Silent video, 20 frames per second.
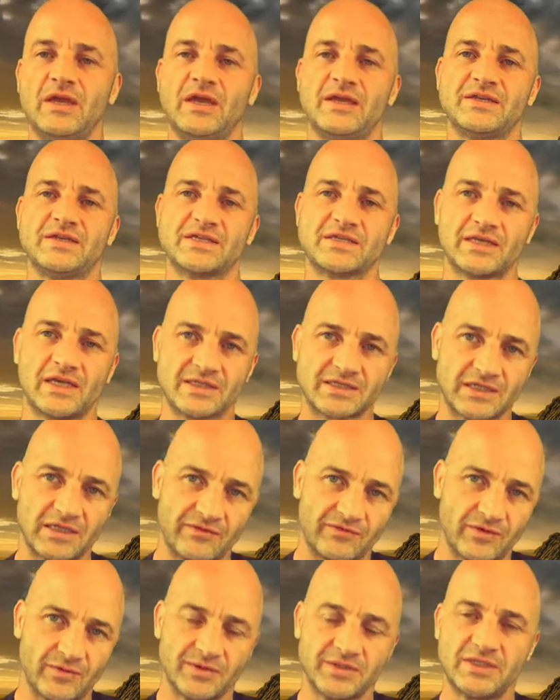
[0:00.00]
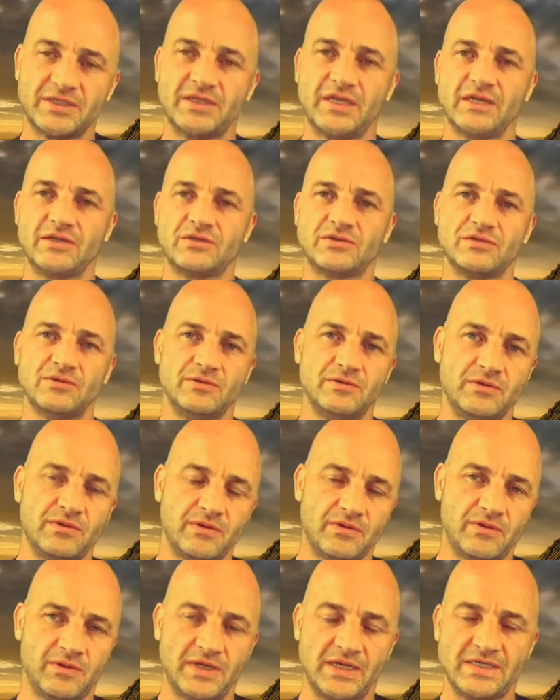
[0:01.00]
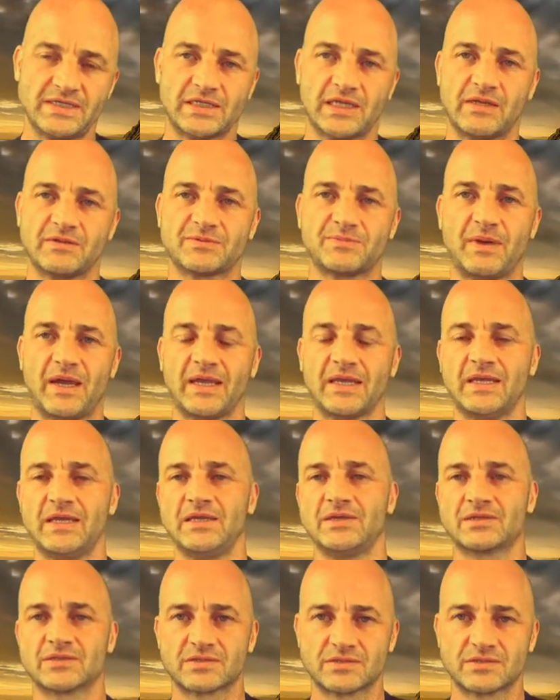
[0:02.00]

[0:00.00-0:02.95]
and just ask everyone to take 2-3 steps back each.